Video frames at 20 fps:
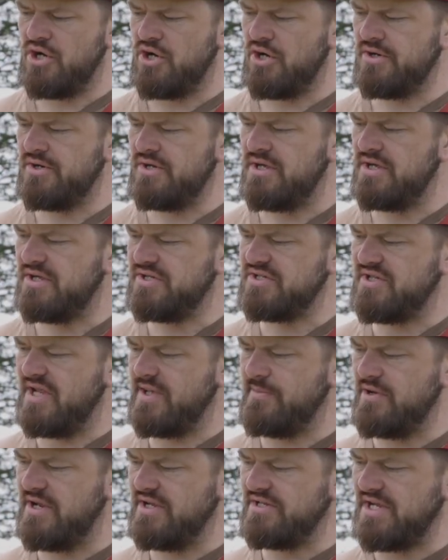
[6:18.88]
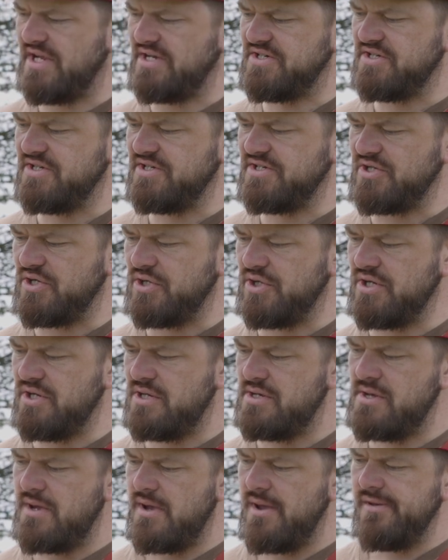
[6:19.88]
on, stabilization is on.
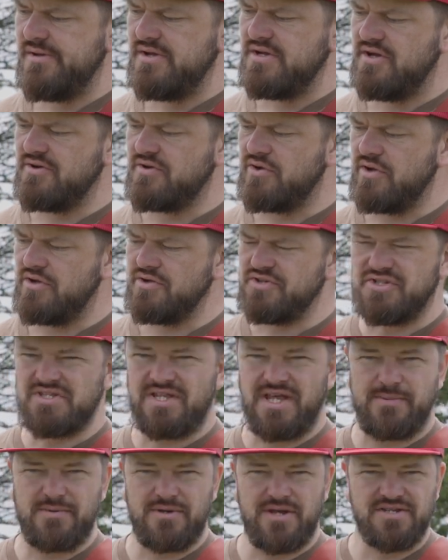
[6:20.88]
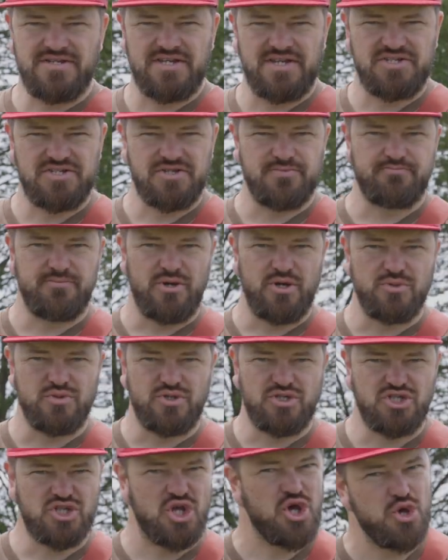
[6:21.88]
I've got it on stabilization
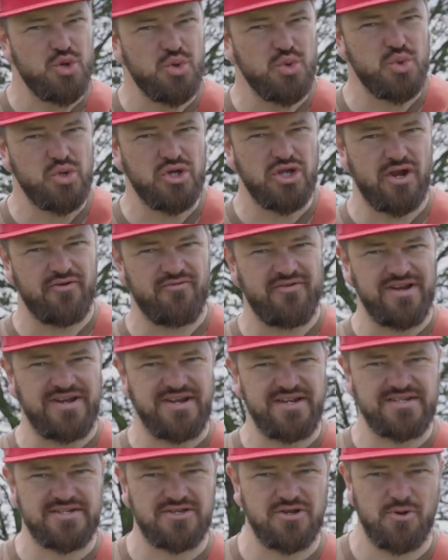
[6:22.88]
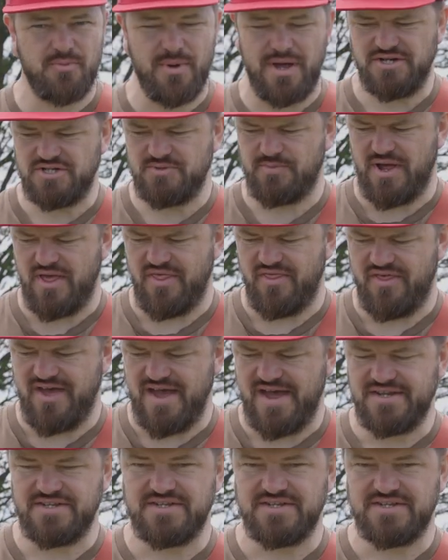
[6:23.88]
mode 2. You don't really need to know much about that.